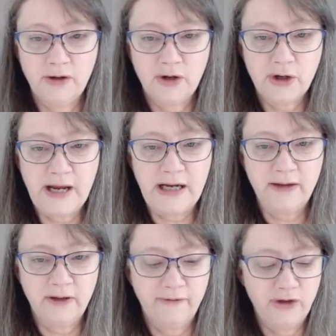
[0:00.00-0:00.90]

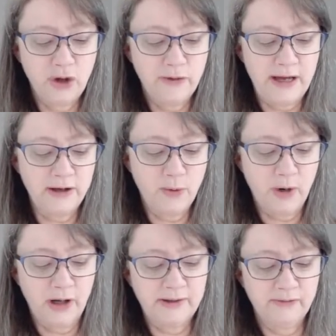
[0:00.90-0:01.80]
creating the view that you
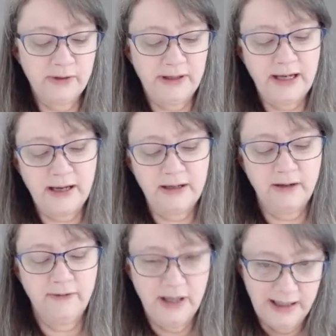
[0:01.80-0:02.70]
want and really kind
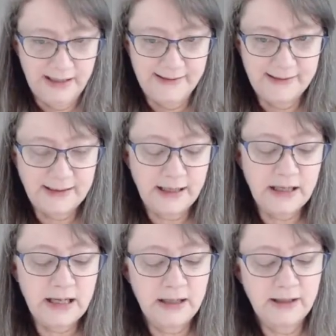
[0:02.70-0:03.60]
of
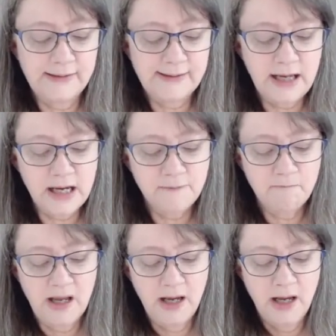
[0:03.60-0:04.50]
studying a scene,
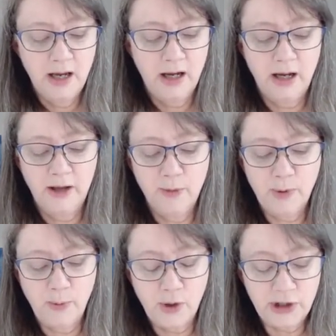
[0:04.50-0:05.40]
the
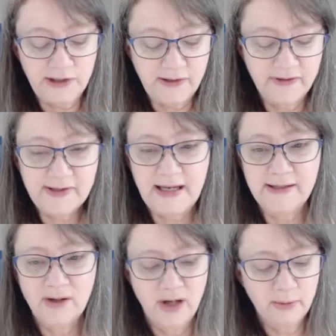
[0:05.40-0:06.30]
proportions of a scene.
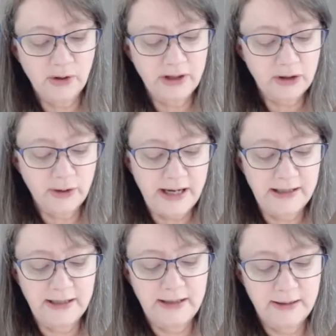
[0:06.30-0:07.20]
So I'm going to go ahead
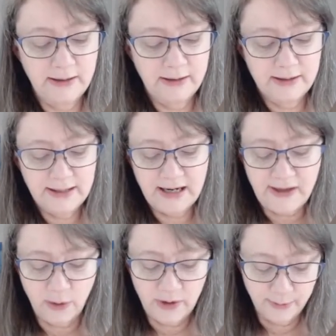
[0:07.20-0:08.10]
and take
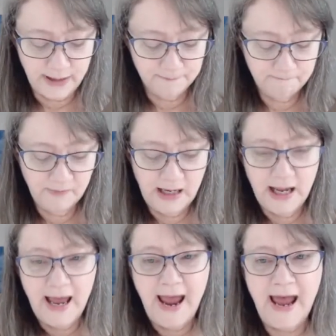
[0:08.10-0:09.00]
that with me.
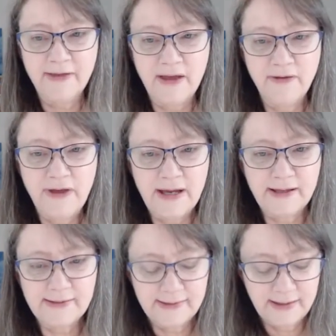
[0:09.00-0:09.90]
And then
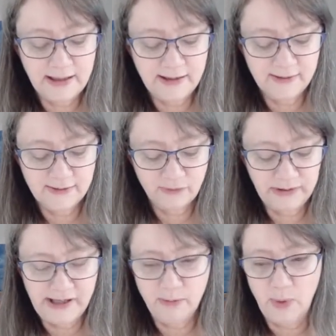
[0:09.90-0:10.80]
this is
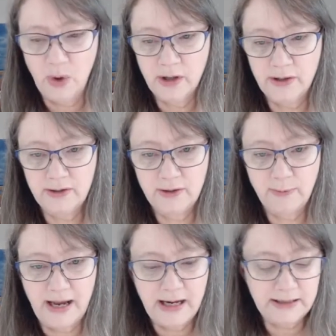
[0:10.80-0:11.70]
really important to
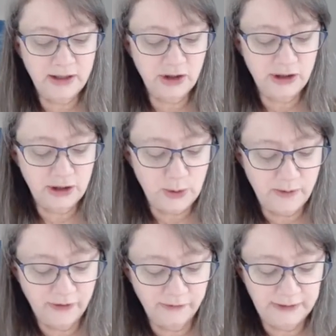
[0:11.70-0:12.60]
pay attention to
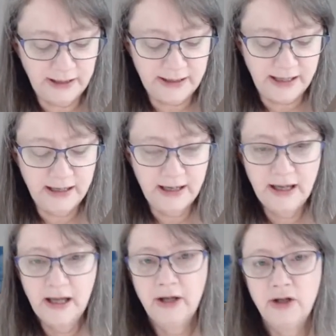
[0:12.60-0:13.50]
if you're flying.
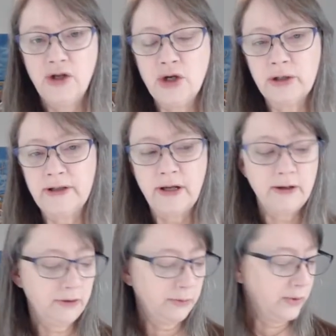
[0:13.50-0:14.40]

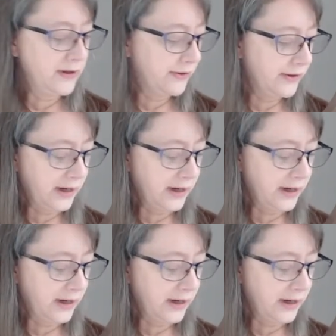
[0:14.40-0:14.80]
Usually with